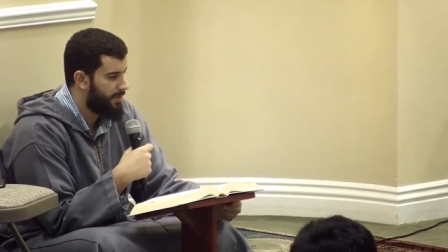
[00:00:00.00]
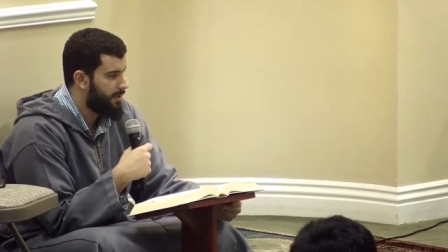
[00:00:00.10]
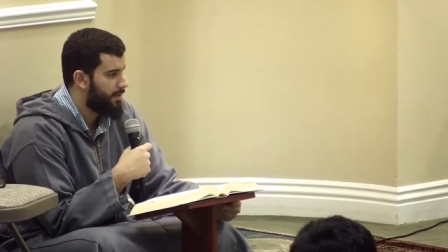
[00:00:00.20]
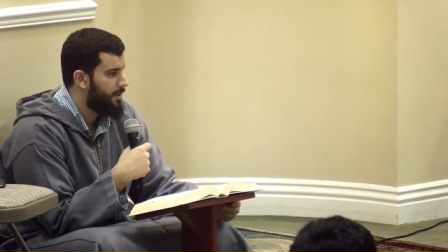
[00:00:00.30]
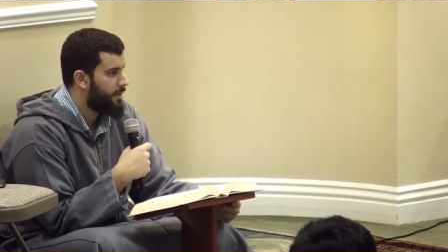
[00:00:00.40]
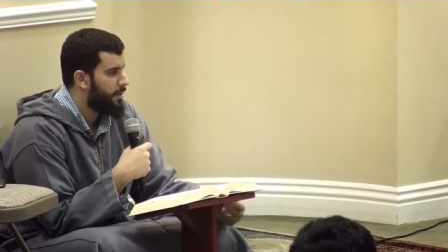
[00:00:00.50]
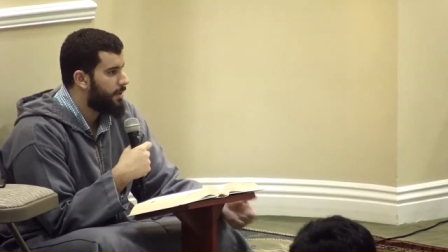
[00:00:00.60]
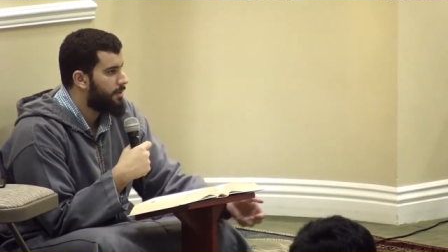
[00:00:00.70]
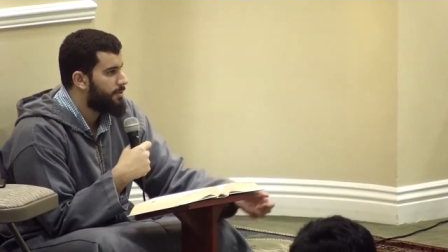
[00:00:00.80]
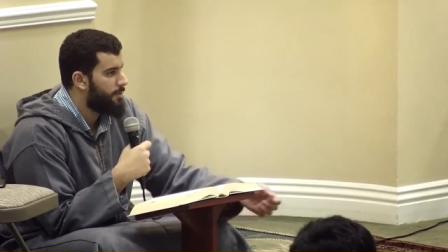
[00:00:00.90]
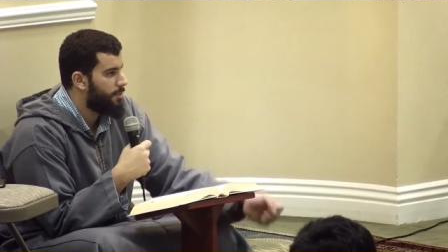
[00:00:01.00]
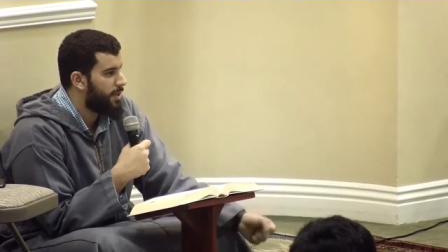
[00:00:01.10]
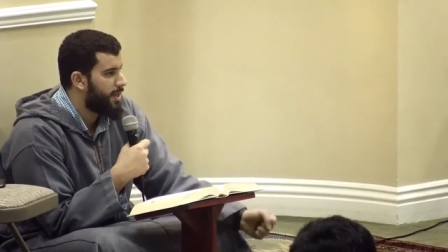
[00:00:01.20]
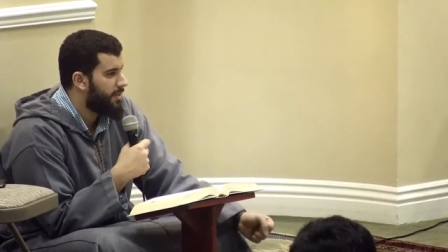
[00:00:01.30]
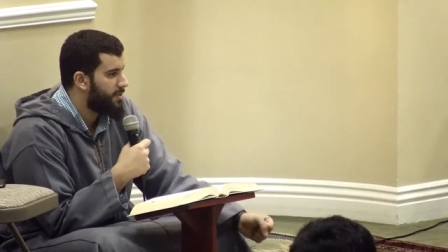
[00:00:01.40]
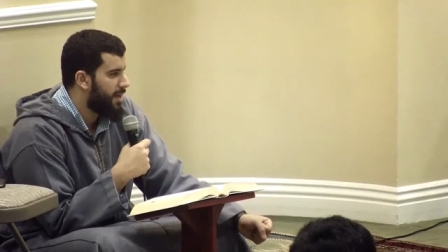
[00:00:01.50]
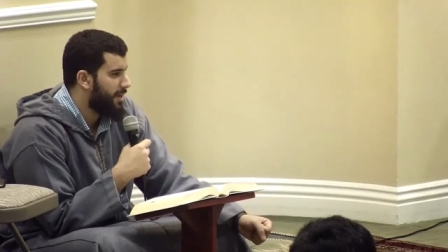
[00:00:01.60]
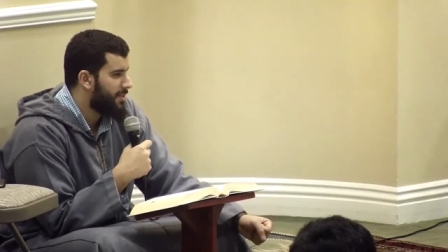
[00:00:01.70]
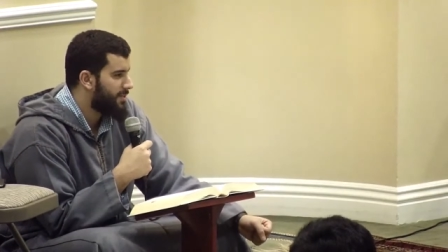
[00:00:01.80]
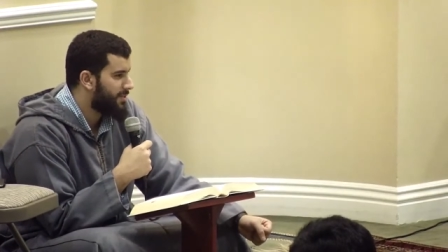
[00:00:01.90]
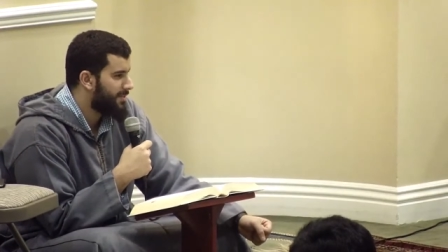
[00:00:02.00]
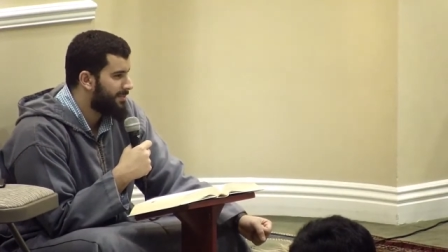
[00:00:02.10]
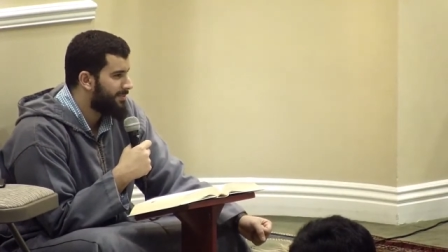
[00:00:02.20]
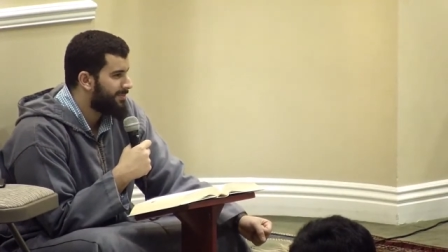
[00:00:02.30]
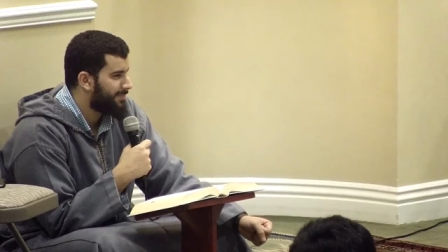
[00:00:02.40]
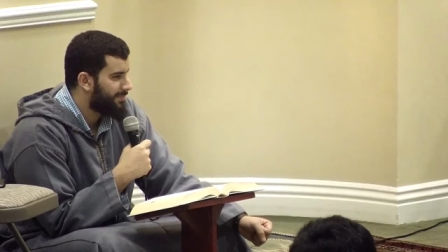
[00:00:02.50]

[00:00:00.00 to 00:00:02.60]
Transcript: benefit from what he has taught us.